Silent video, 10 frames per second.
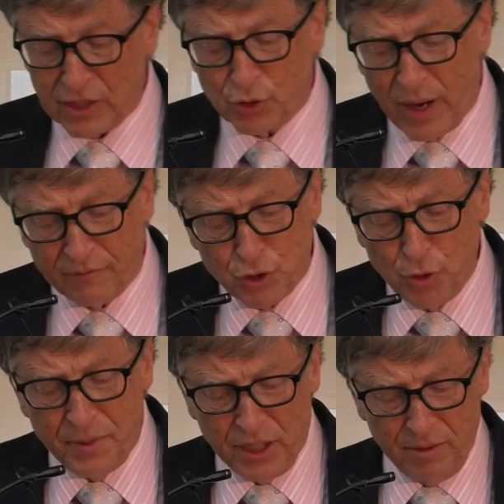So we have
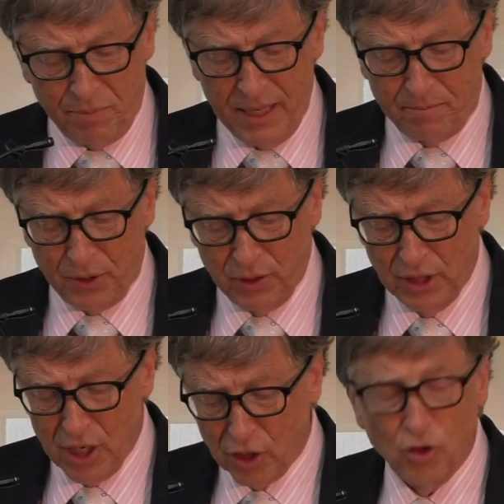2 billion people
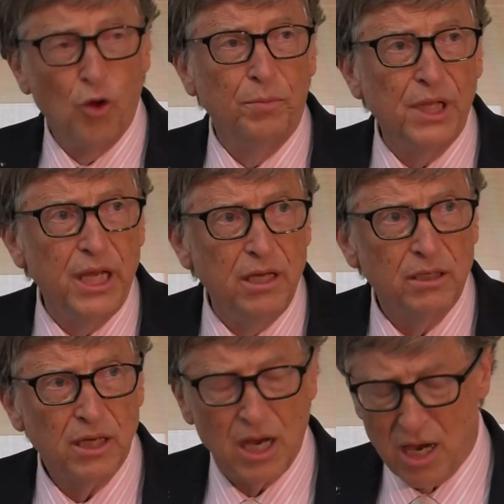globally
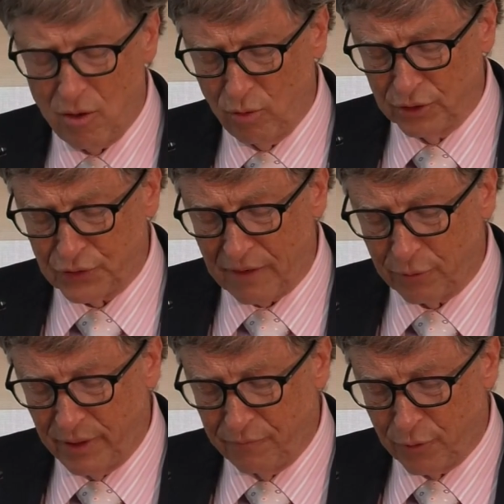who are
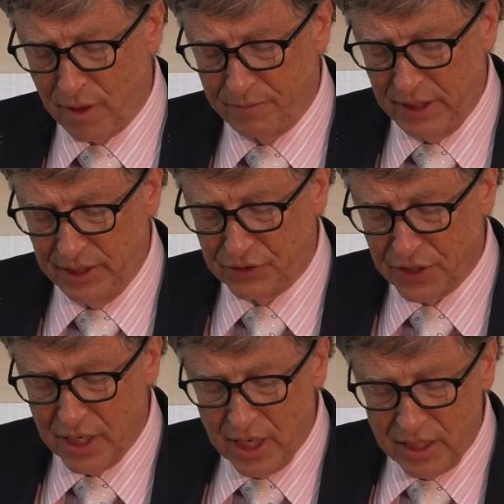suffering from these
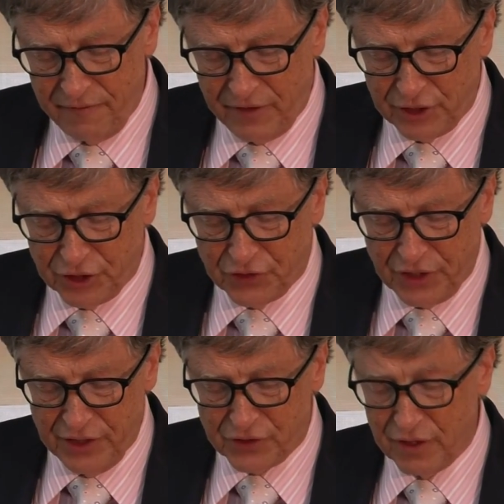
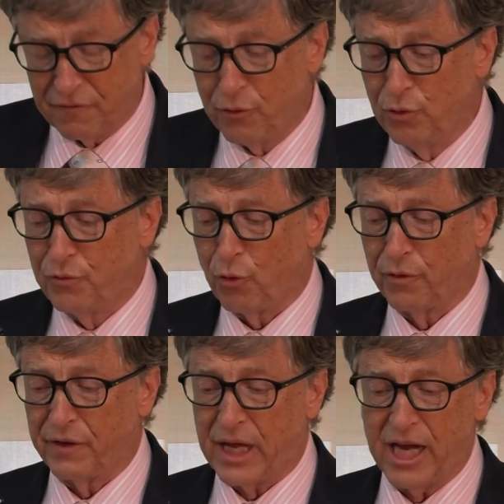deficiencies that food
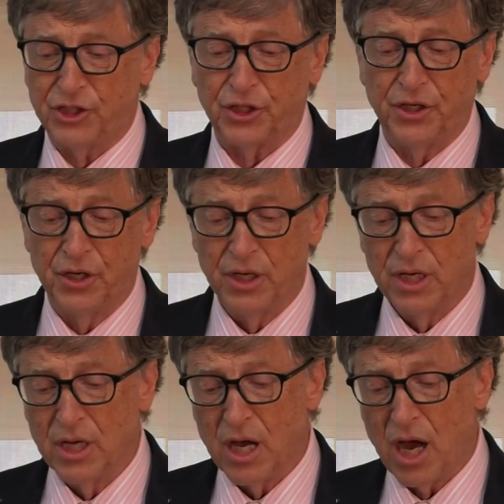fortification
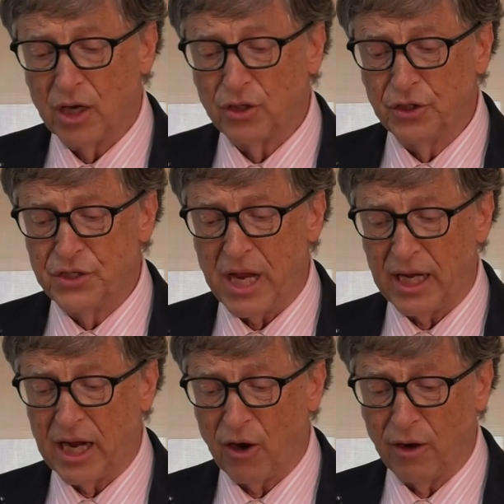could
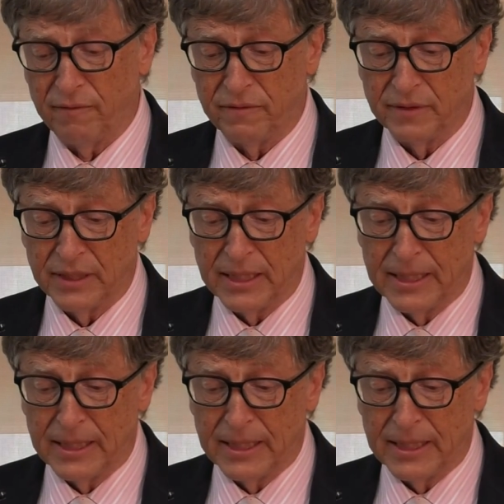take care of.